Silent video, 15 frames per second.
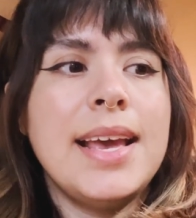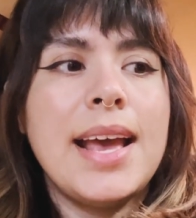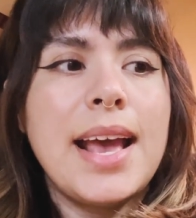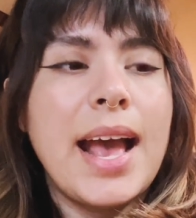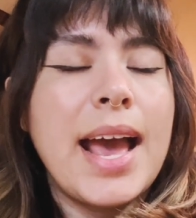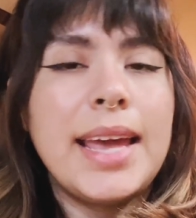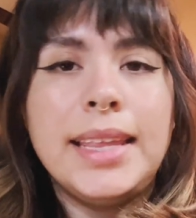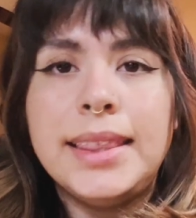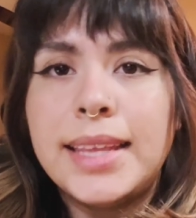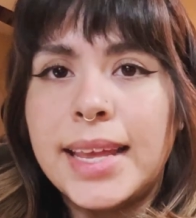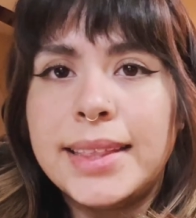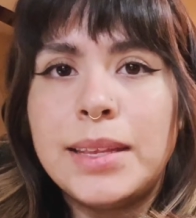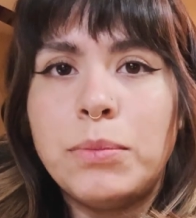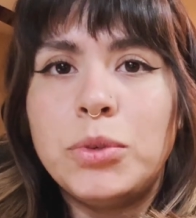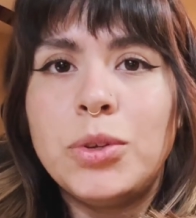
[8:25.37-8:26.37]
I
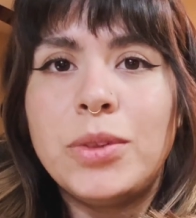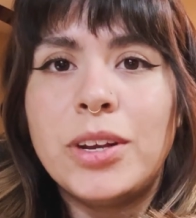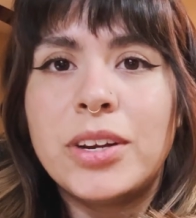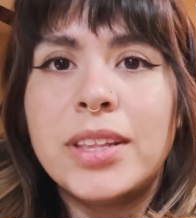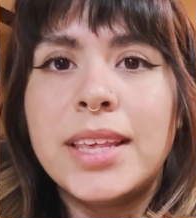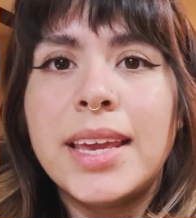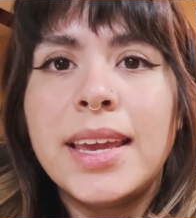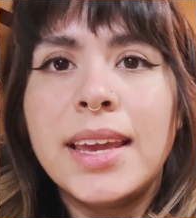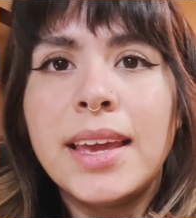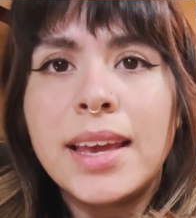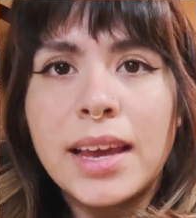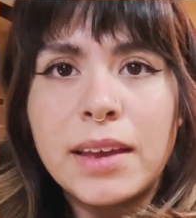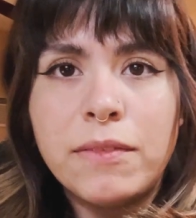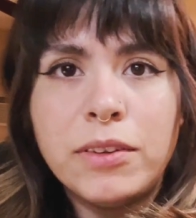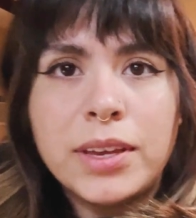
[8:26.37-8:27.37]
let them do their thing.
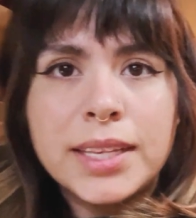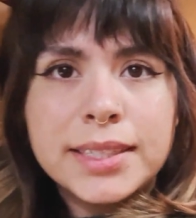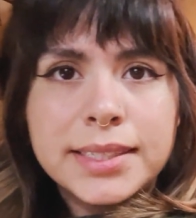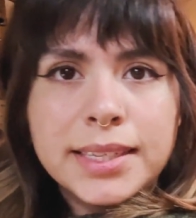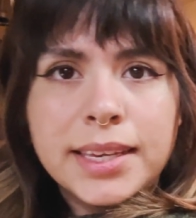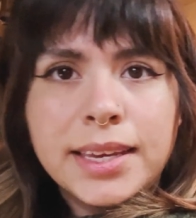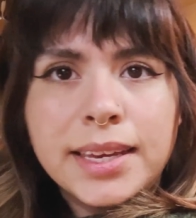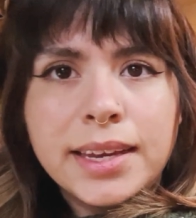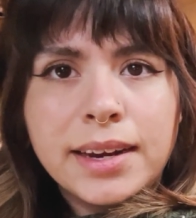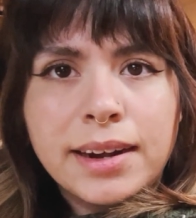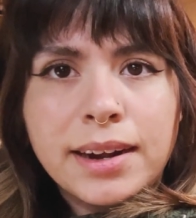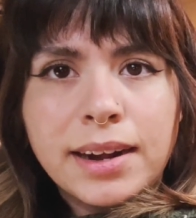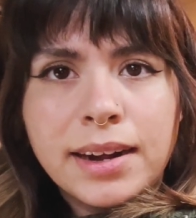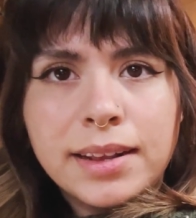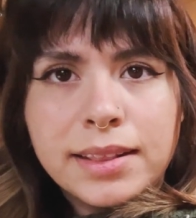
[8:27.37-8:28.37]
If you can see
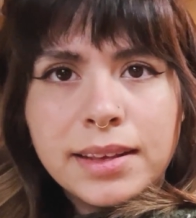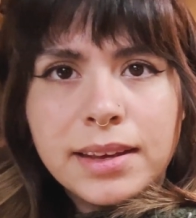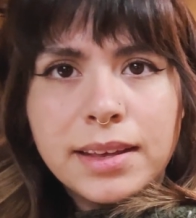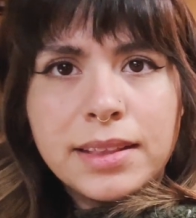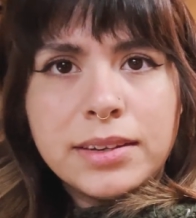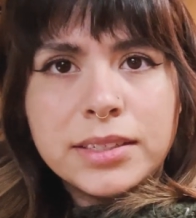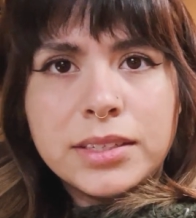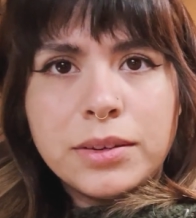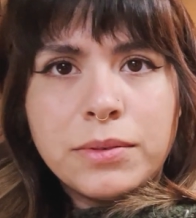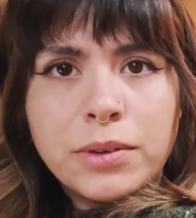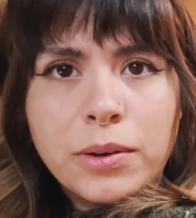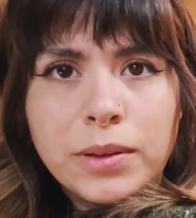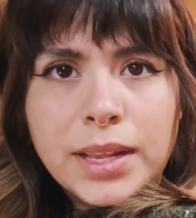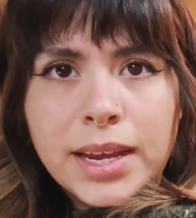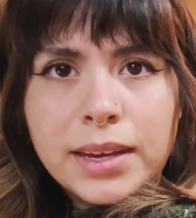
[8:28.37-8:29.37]
here, there's a
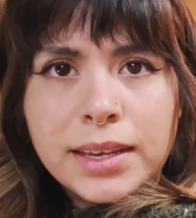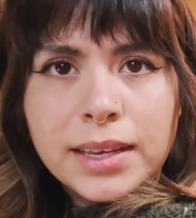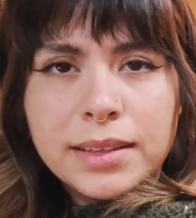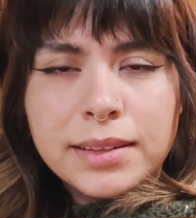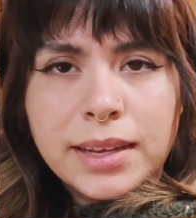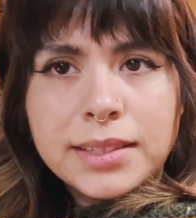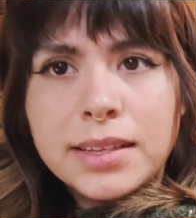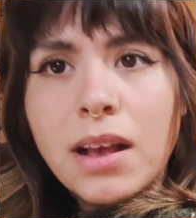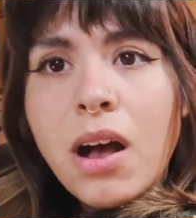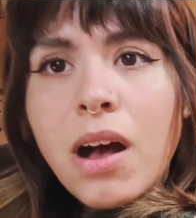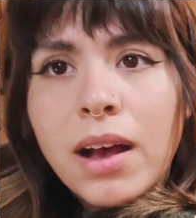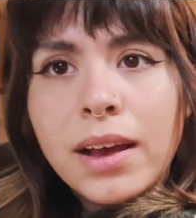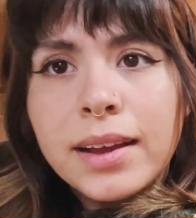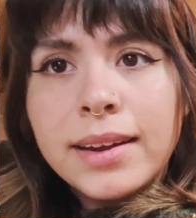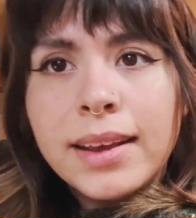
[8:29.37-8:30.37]
grow light that's
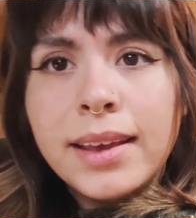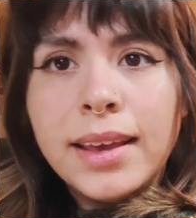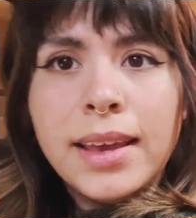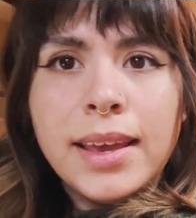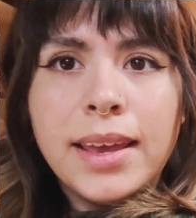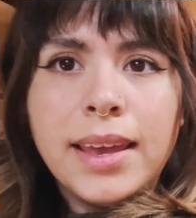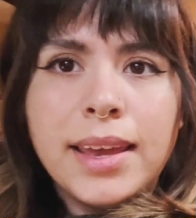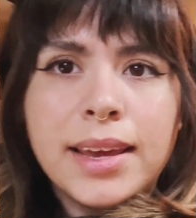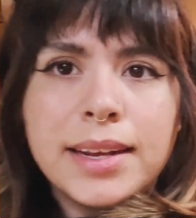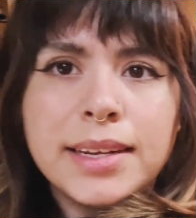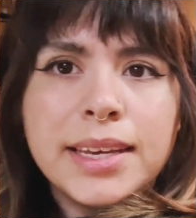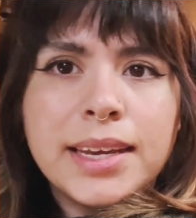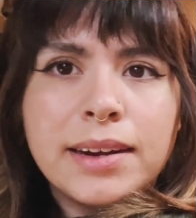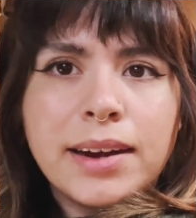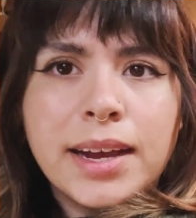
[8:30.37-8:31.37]
on,
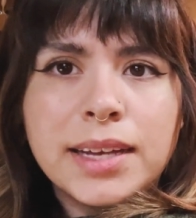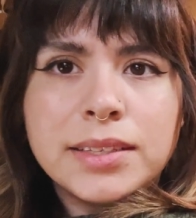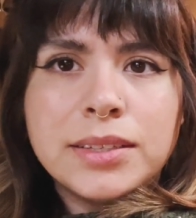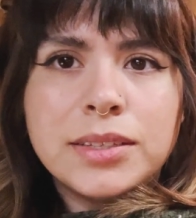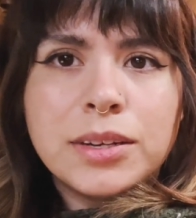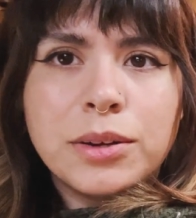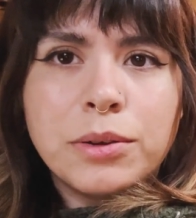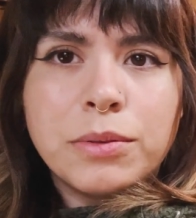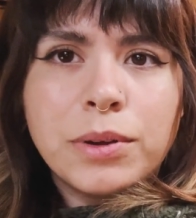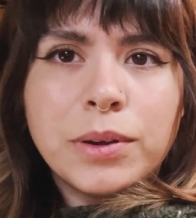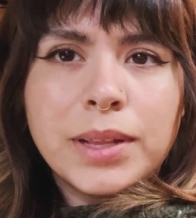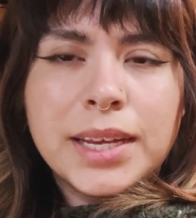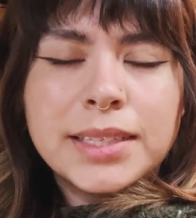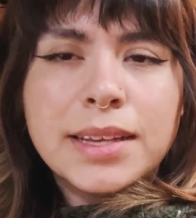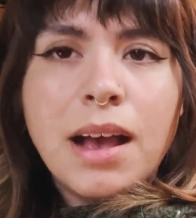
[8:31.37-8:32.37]
and here I had to turn
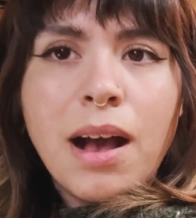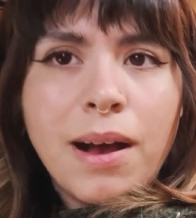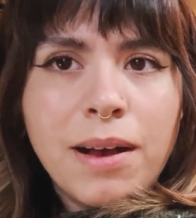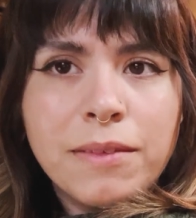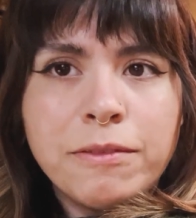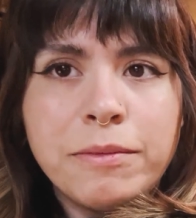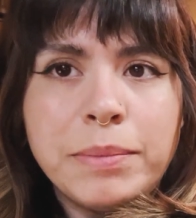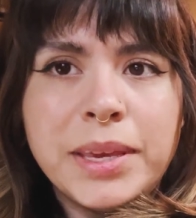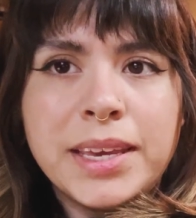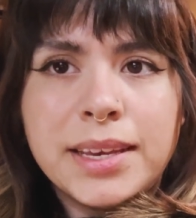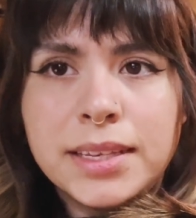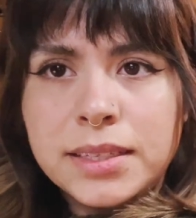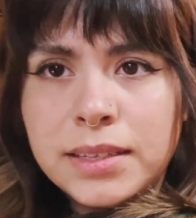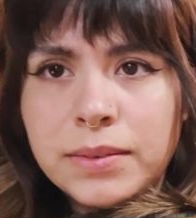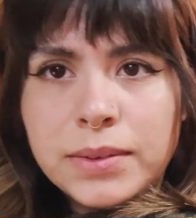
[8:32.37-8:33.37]
grow lights off
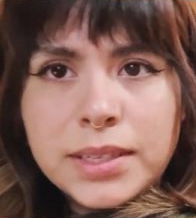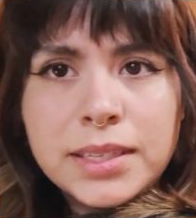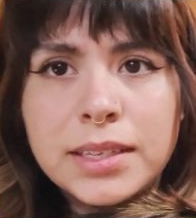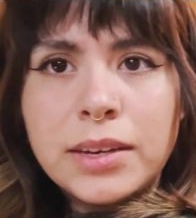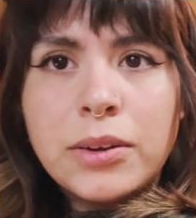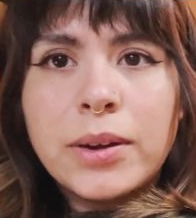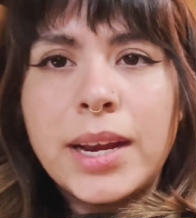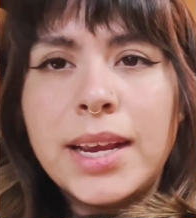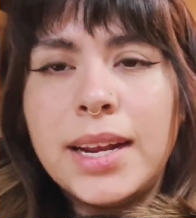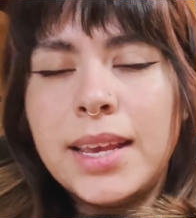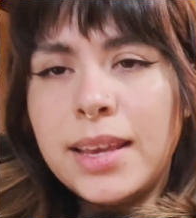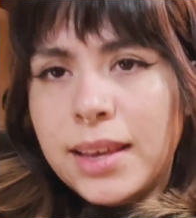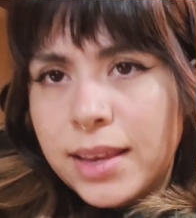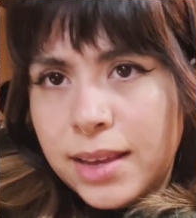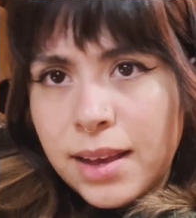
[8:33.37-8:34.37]
because it was
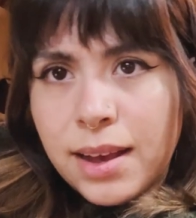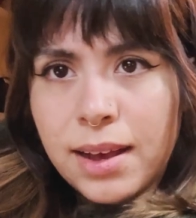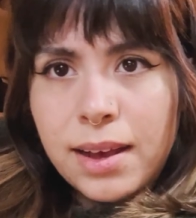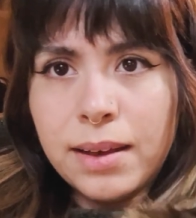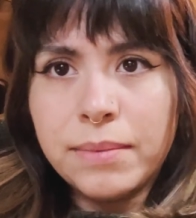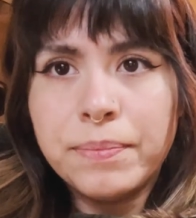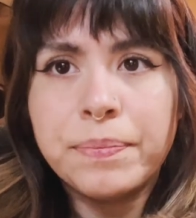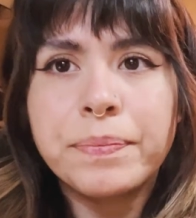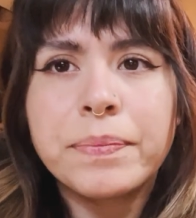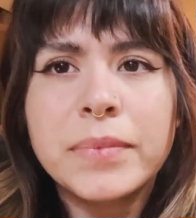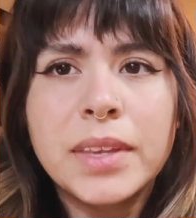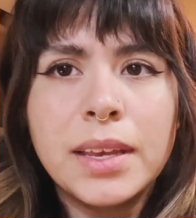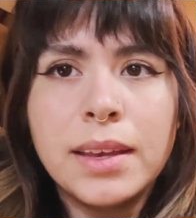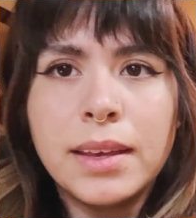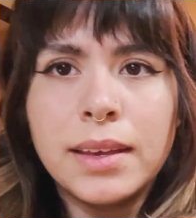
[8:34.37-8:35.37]
creating
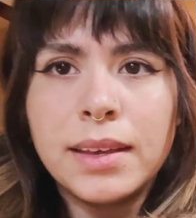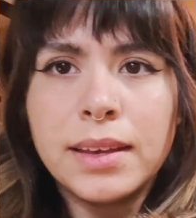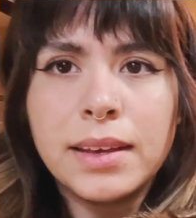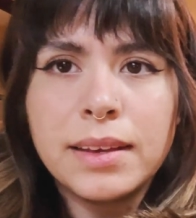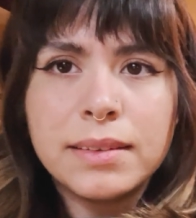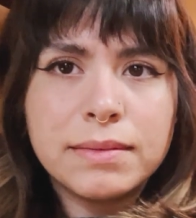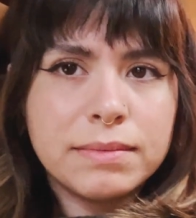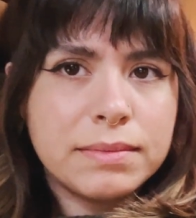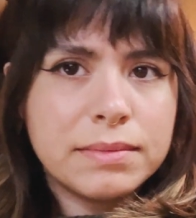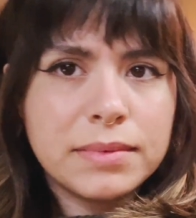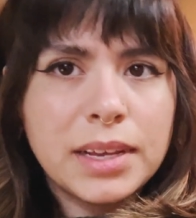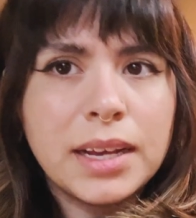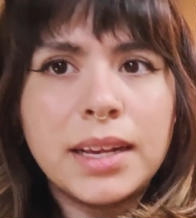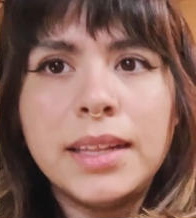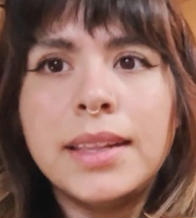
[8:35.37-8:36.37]

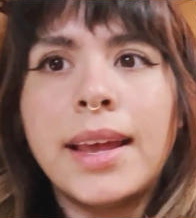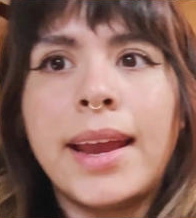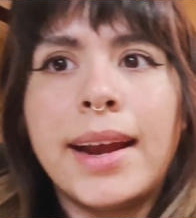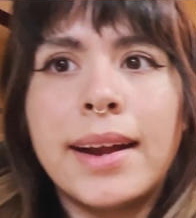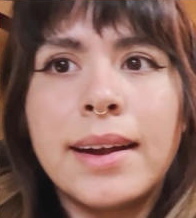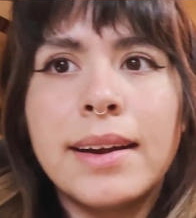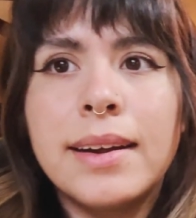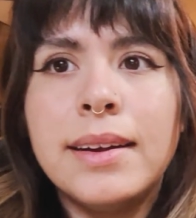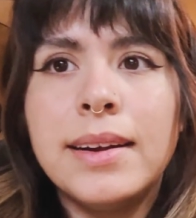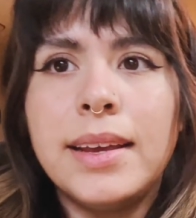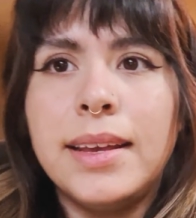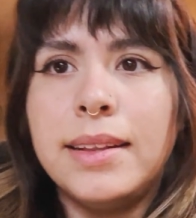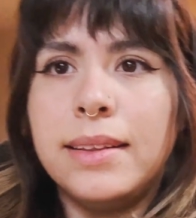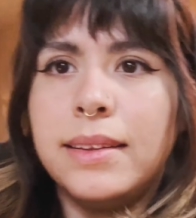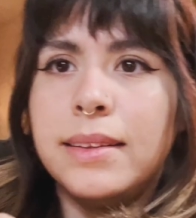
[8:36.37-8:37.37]
a glare,
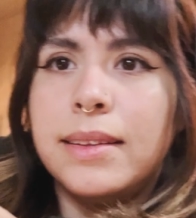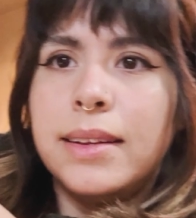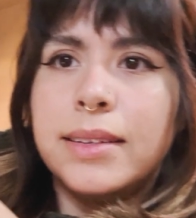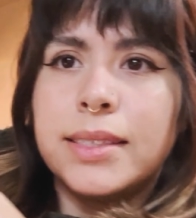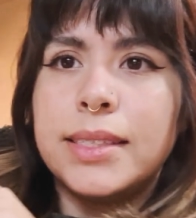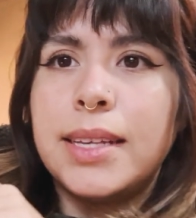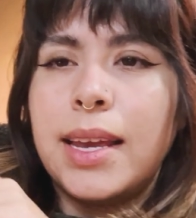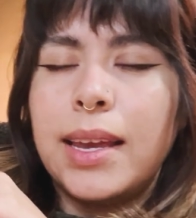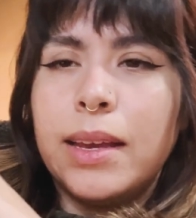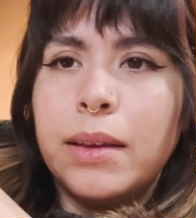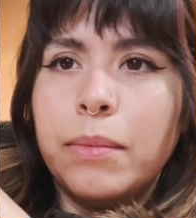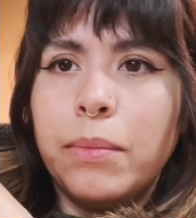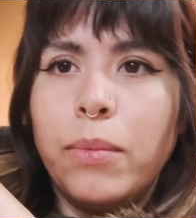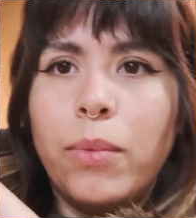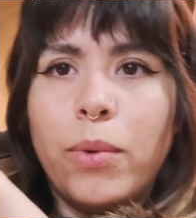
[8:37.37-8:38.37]
and there's
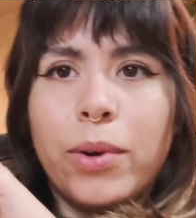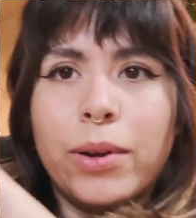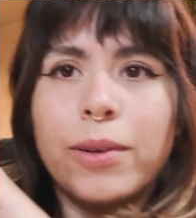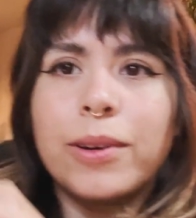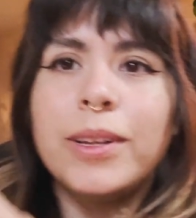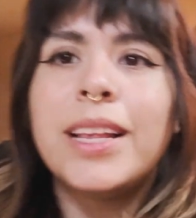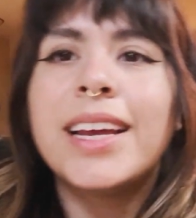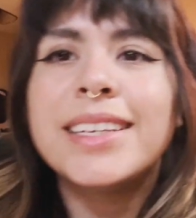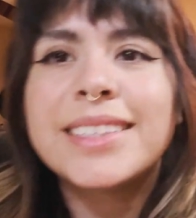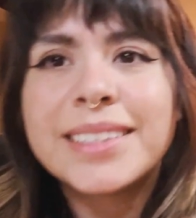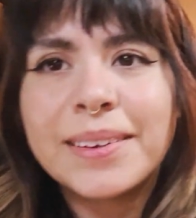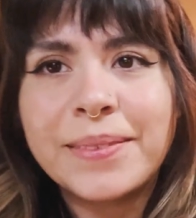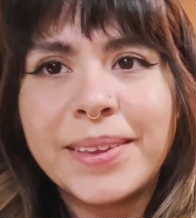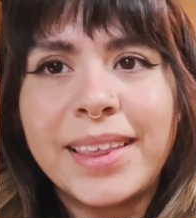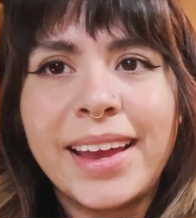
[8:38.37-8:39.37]
like more grow
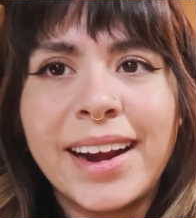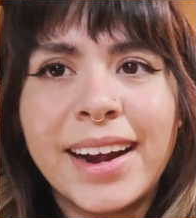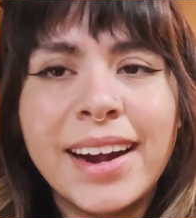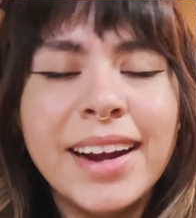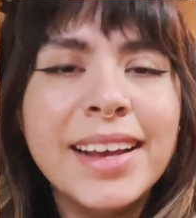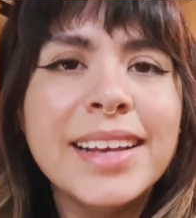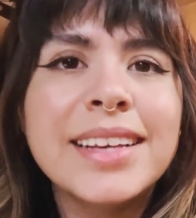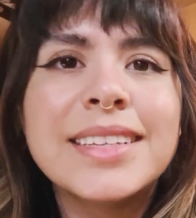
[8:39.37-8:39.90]
lights over there.